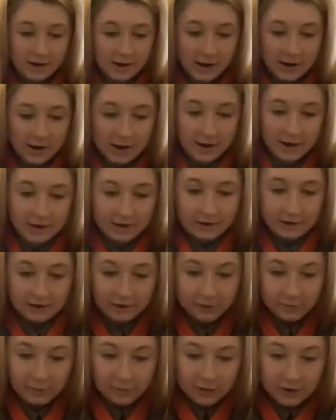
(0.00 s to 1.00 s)
And
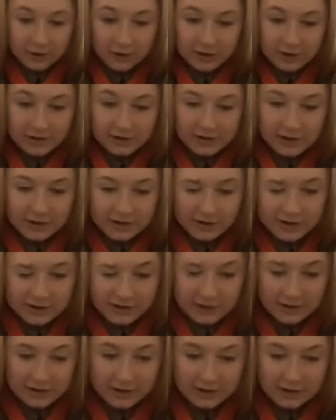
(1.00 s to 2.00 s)
because I
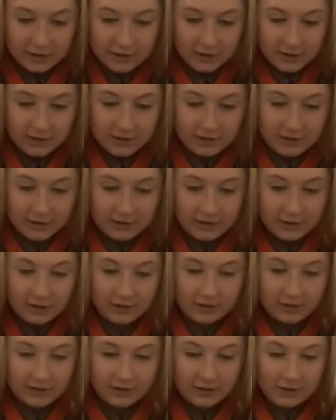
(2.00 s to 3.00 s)
think
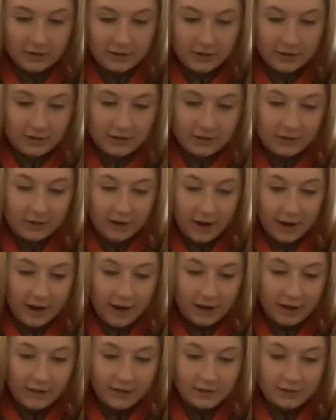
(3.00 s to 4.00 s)

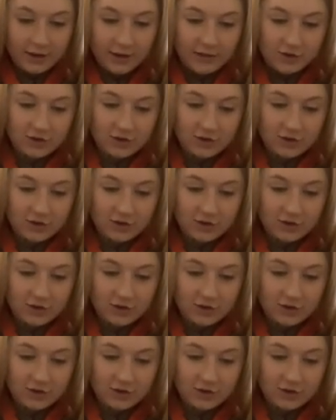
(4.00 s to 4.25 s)
that there's